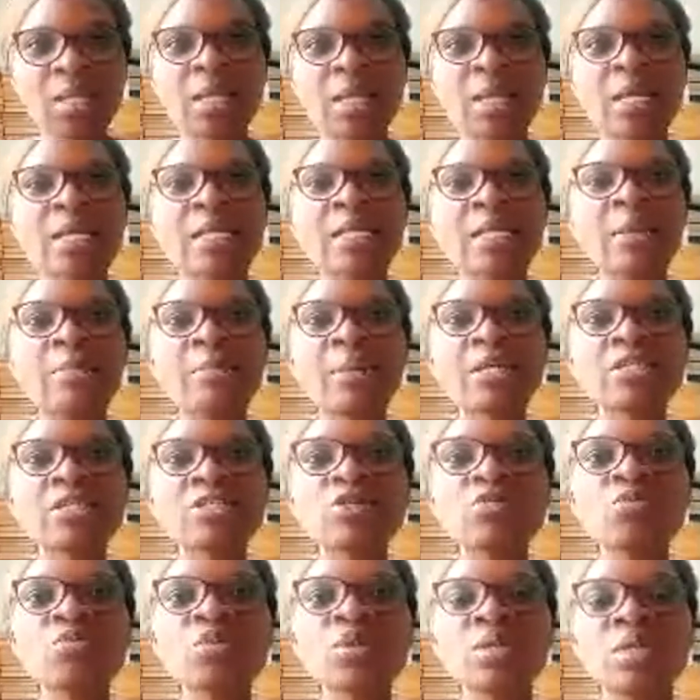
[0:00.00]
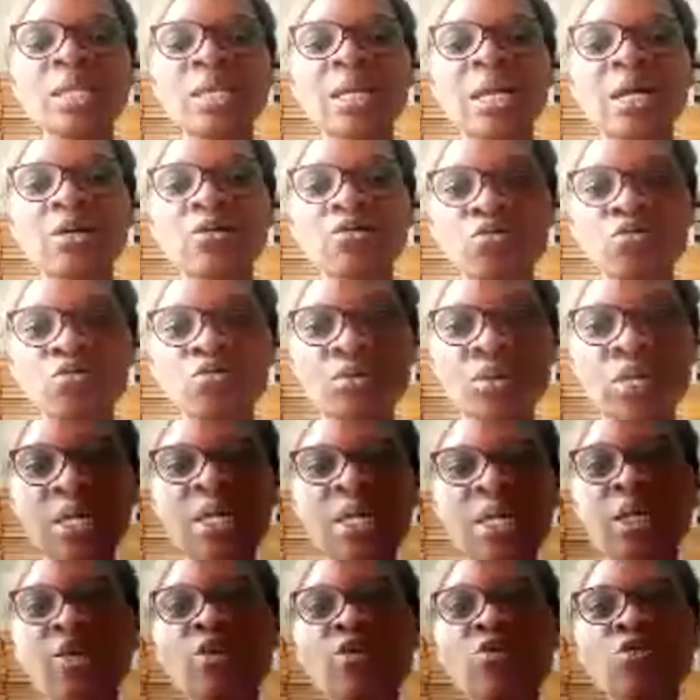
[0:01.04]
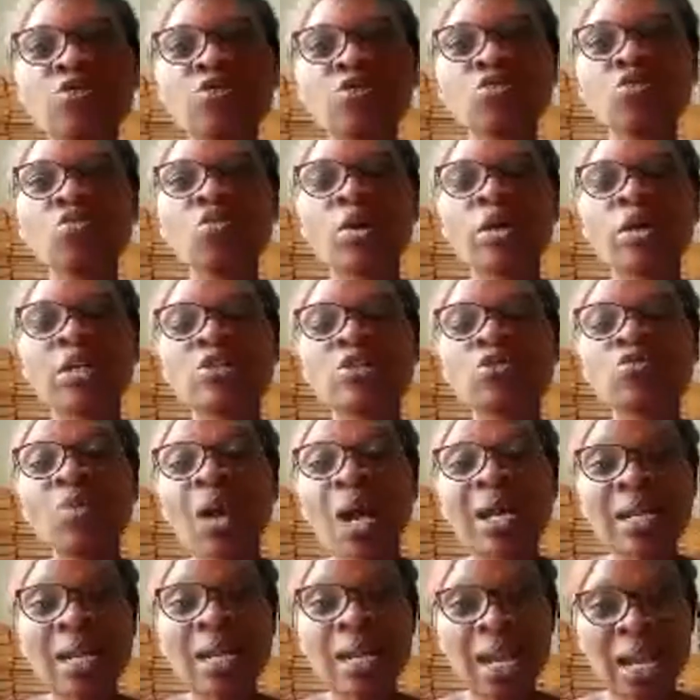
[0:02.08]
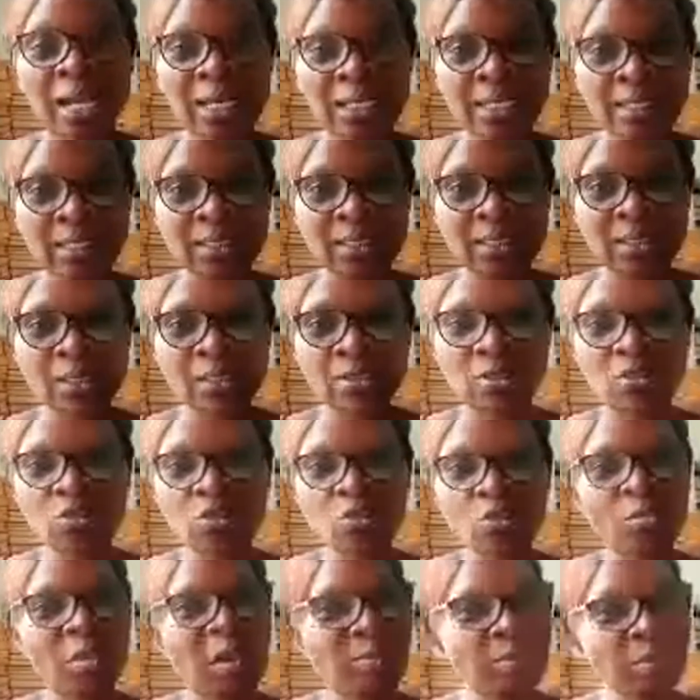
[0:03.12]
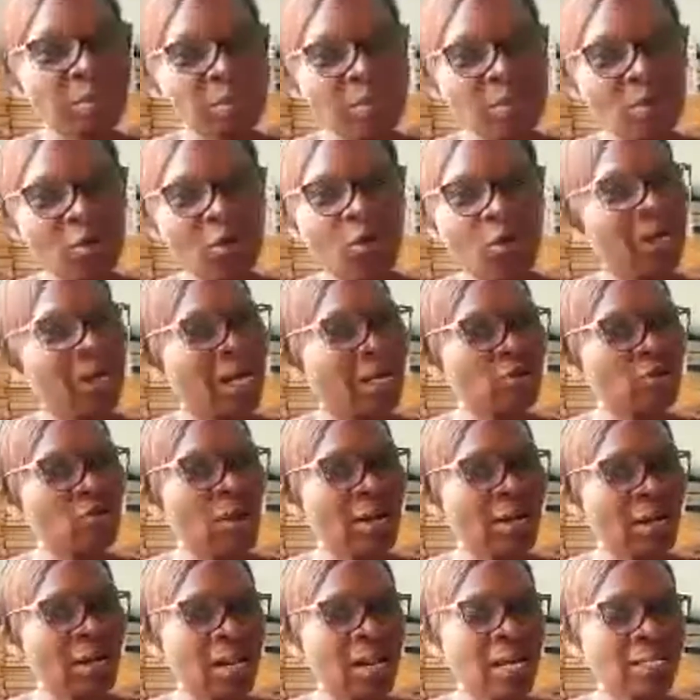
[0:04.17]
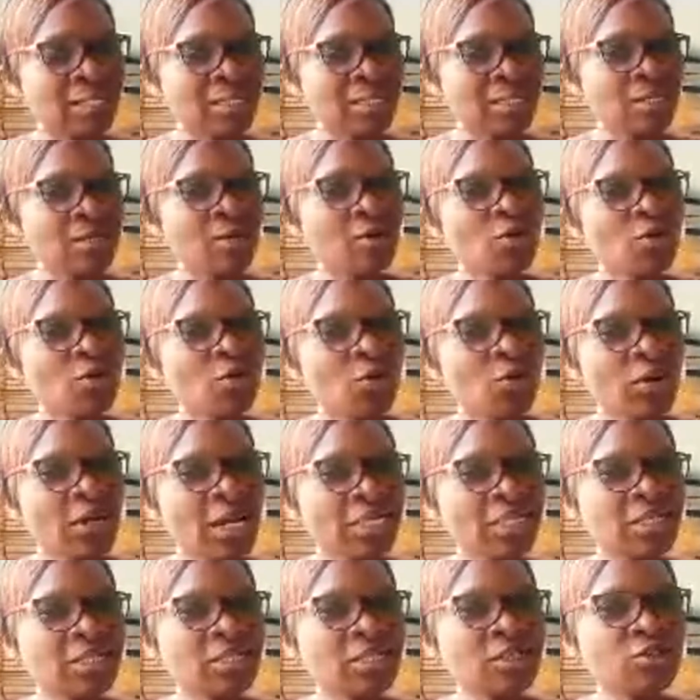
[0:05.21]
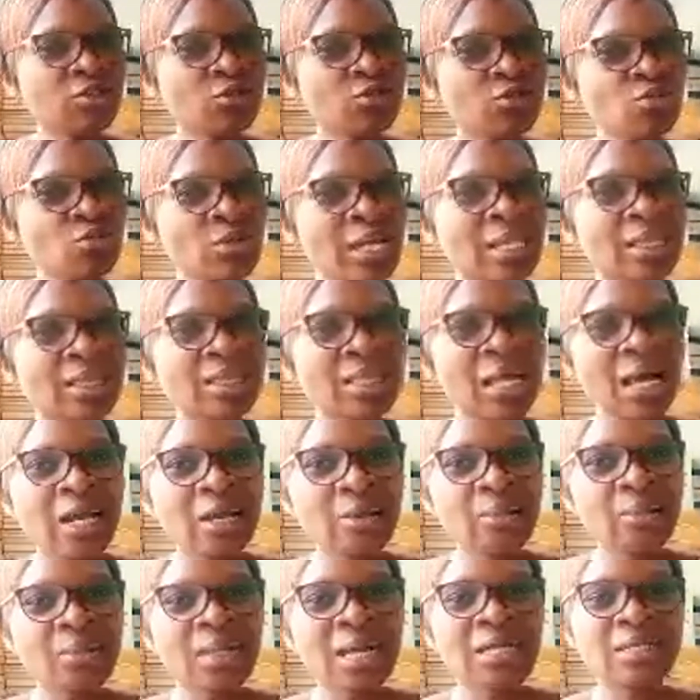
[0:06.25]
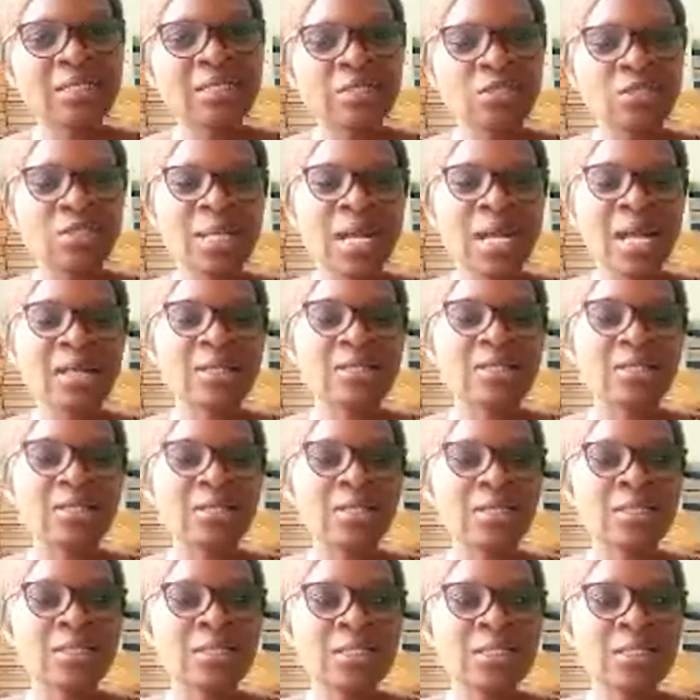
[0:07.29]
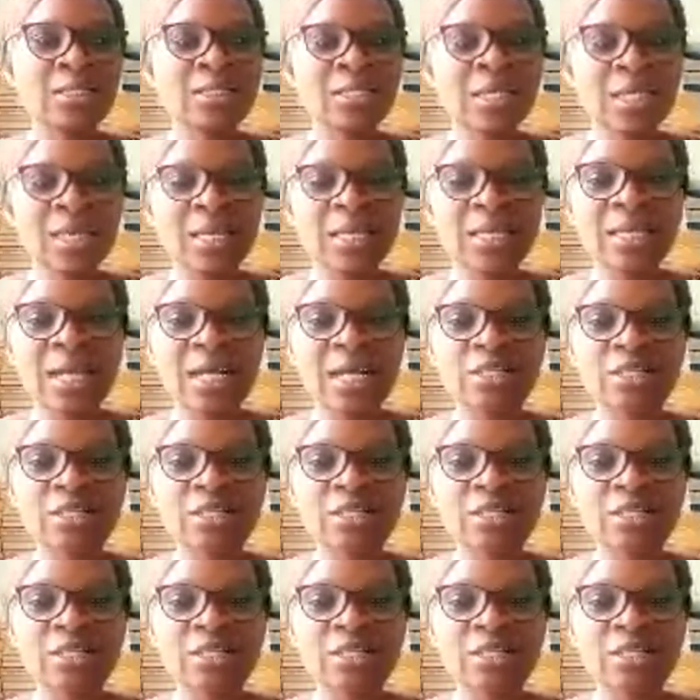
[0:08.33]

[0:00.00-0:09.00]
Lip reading: The best thing they can do is to do what? Is to analyze. So mommy or daddy will analyze. What does it, is it true? The time that she's saying that